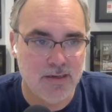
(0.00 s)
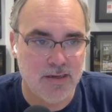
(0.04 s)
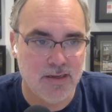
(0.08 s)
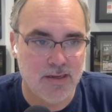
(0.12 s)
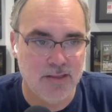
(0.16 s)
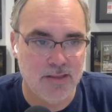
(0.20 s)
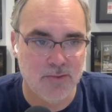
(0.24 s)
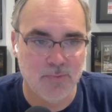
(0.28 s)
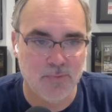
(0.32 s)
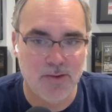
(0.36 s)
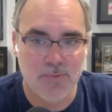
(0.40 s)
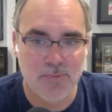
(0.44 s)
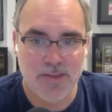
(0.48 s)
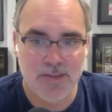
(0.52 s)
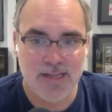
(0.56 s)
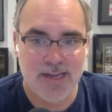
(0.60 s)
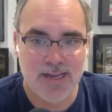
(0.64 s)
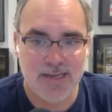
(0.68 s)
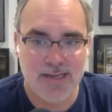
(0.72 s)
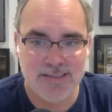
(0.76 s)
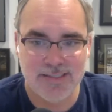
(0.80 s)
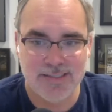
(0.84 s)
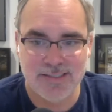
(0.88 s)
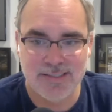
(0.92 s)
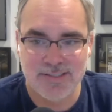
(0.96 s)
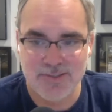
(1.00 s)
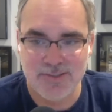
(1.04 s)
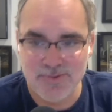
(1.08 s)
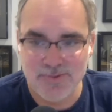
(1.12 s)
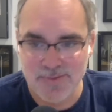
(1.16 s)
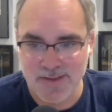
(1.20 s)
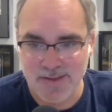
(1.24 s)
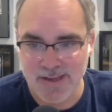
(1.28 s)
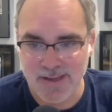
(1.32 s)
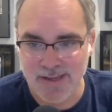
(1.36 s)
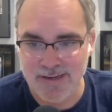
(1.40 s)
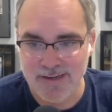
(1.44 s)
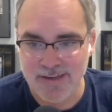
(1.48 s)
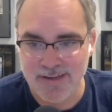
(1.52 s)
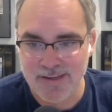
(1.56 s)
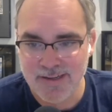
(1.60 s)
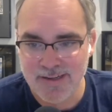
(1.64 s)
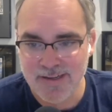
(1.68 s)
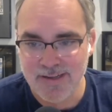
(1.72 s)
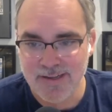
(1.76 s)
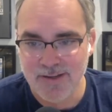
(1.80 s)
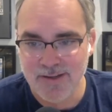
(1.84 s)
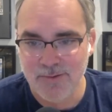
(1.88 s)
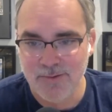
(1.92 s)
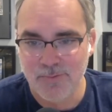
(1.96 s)
And the way we had to do that
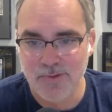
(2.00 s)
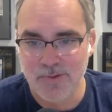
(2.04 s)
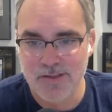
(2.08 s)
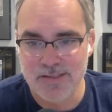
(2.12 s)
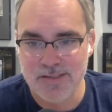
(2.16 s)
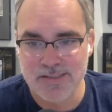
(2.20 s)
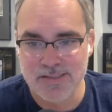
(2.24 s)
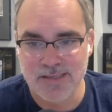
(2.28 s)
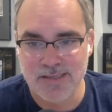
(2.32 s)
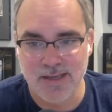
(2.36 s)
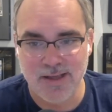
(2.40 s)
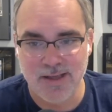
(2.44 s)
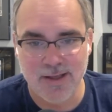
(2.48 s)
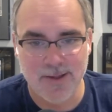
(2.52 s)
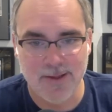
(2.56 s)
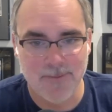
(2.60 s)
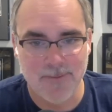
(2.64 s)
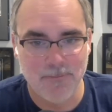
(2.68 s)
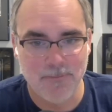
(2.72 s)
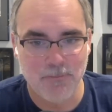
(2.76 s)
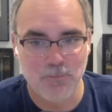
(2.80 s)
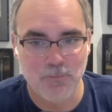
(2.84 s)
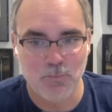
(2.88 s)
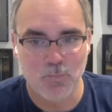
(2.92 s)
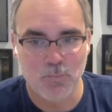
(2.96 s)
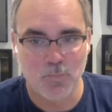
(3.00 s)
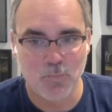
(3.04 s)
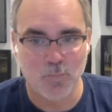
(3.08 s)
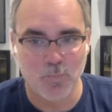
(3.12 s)
was um,